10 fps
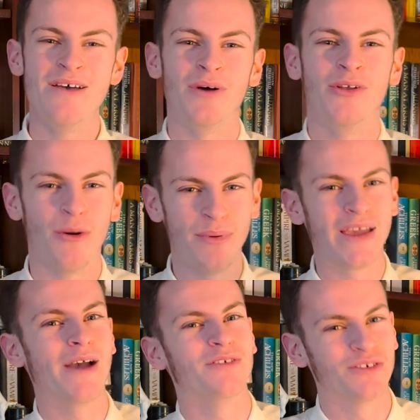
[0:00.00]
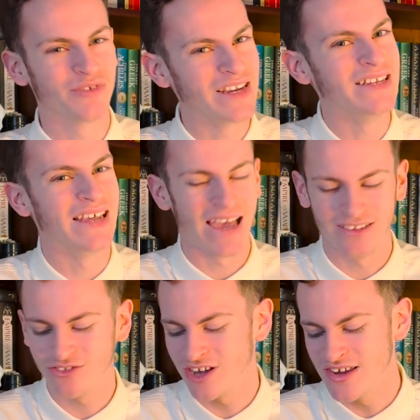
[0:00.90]
but not being able to read it
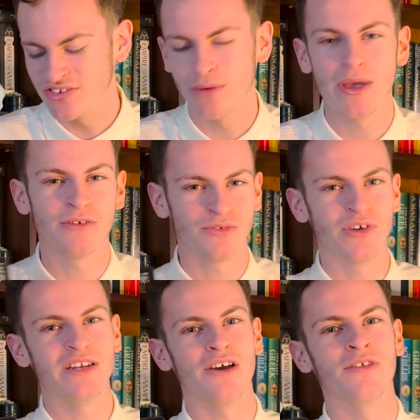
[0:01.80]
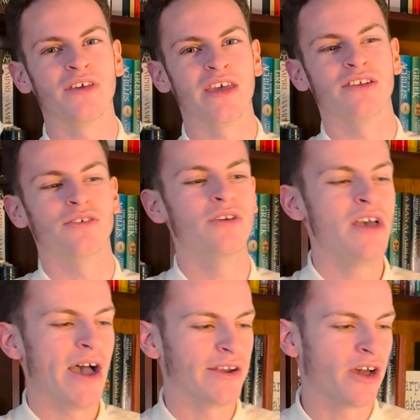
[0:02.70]
has changed. I'll be able to read it on the Kindle,
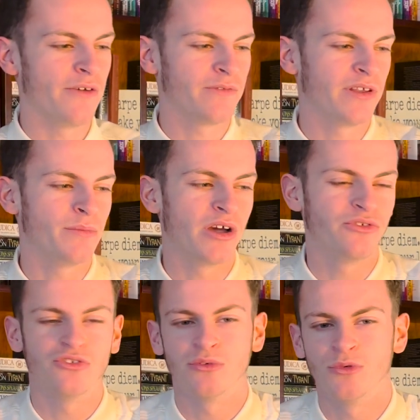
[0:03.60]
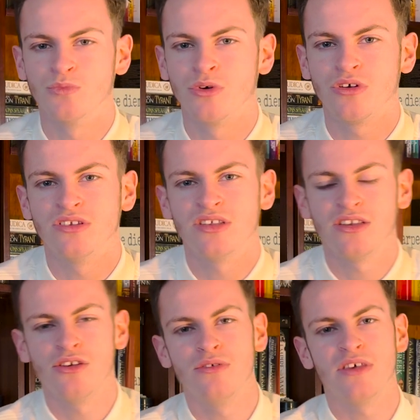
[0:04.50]
and hopefully my enjoyment will
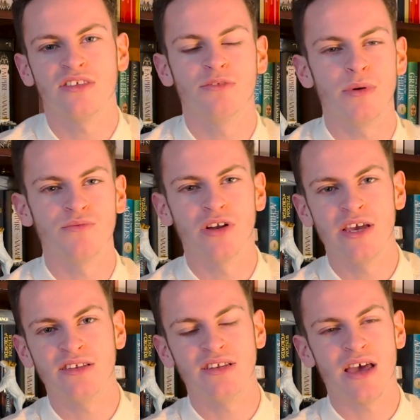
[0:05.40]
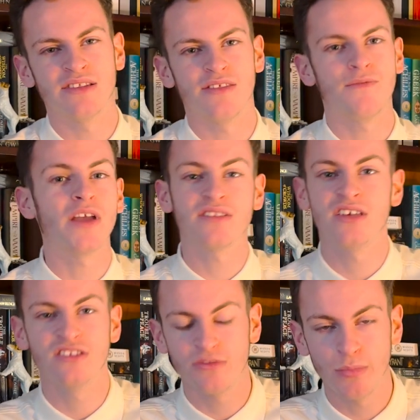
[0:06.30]
continue. This has been related as the
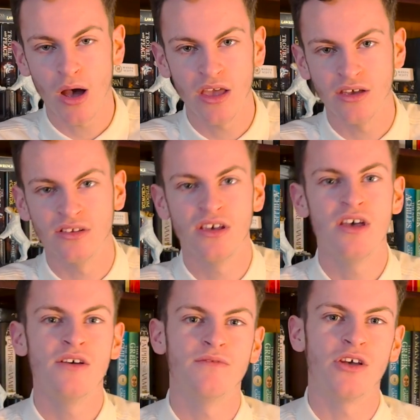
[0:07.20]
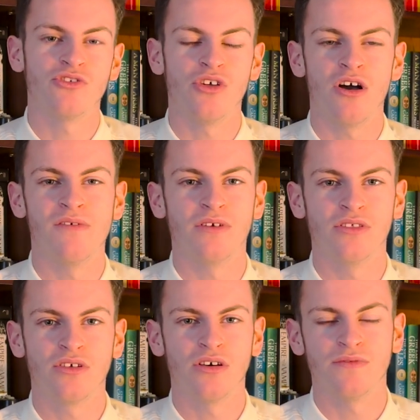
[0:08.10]
fantasy-inspired version of
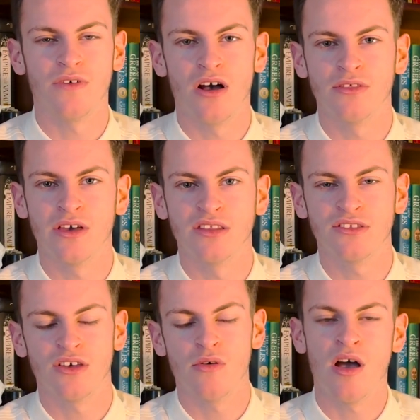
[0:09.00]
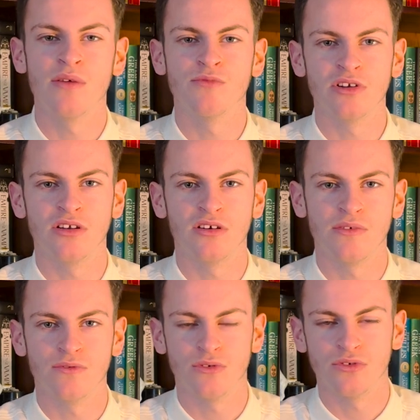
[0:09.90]
The Godfather, and so I'm really
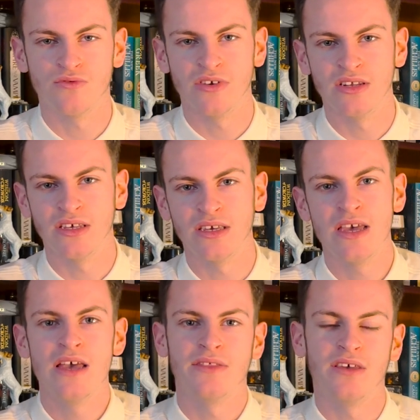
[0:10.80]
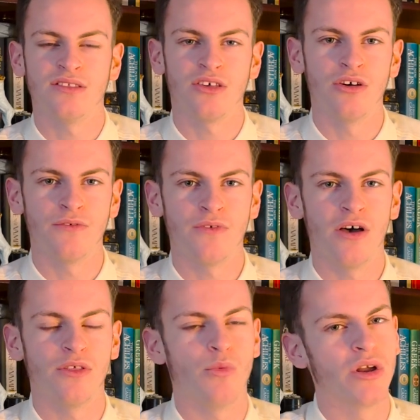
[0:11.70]
looking forward to reading this. The
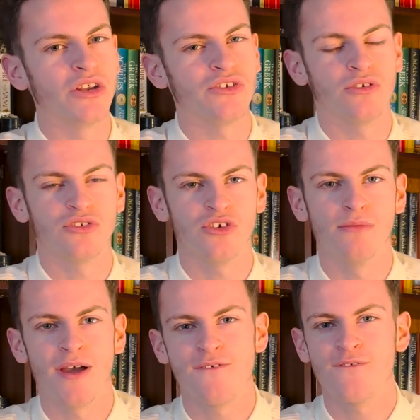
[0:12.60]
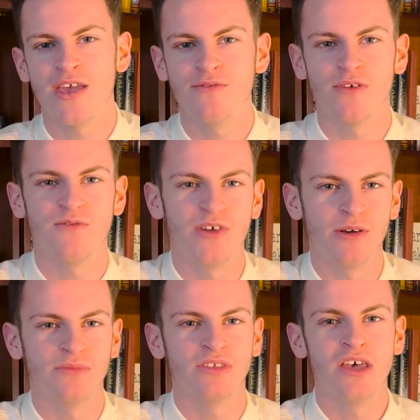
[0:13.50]
Godfather 1 and 2 are 2 of my favourite
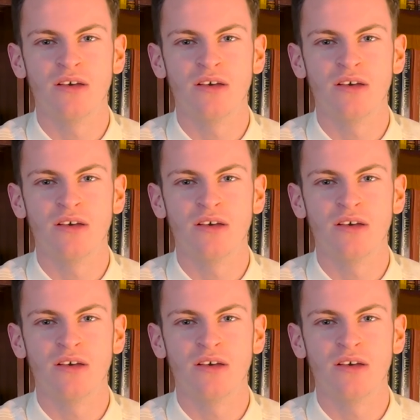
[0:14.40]
films.